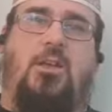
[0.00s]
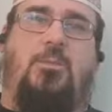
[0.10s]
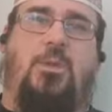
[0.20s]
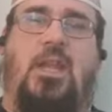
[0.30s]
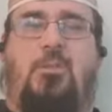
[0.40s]

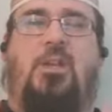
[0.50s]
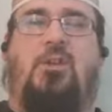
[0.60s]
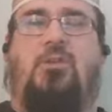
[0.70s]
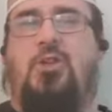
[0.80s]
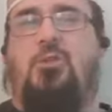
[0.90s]
But anybody
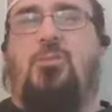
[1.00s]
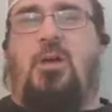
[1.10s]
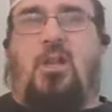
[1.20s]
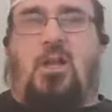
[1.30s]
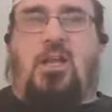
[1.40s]
who's new to
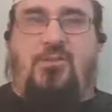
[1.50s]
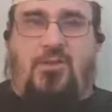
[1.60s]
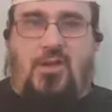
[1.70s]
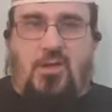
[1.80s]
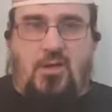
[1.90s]
my live,
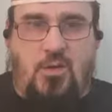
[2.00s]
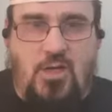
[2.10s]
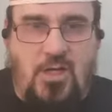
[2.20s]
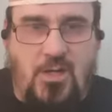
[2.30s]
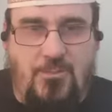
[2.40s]

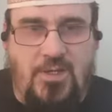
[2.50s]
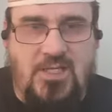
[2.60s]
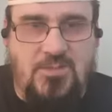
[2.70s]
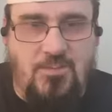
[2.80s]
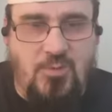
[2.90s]

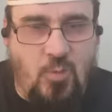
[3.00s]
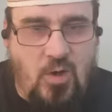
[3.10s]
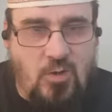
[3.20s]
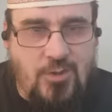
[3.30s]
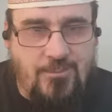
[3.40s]
please, you're
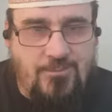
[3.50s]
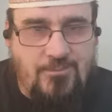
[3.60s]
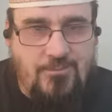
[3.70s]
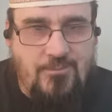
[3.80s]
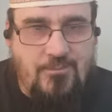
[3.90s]
welcome.
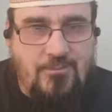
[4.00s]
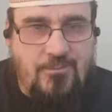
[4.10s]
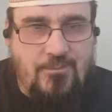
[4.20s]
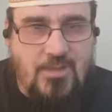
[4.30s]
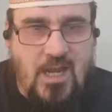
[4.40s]

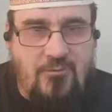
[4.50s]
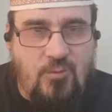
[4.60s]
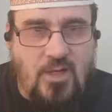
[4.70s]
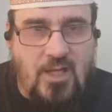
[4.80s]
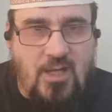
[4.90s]

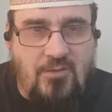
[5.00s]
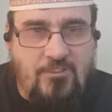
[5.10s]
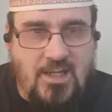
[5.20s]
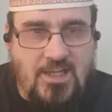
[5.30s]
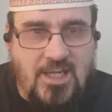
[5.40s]
Everyone, I love
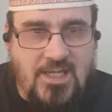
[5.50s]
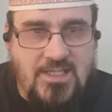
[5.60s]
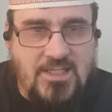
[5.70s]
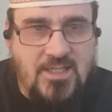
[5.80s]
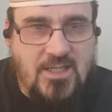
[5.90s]
my
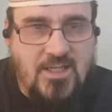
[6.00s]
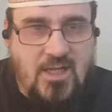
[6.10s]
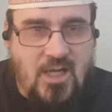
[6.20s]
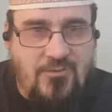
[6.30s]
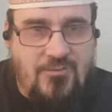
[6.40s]
gaze.
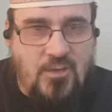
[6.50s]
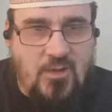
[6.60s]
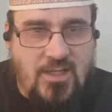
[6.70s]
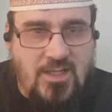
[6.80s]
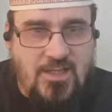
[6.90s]
I feel
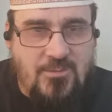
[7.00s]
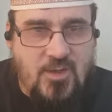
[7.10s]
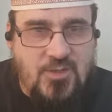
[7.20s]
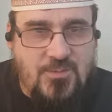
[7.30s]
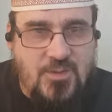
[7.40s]
like in the
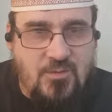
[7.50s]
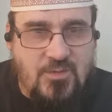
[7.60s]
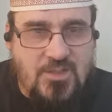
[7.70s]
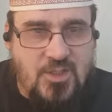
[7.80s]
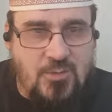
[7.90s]
most
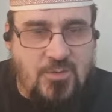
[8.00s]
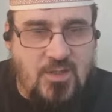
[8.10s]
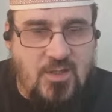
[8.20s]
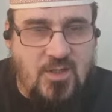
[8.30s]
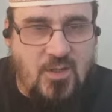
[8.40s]
purest
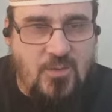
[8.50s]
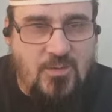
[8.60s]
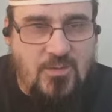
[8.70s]
human love.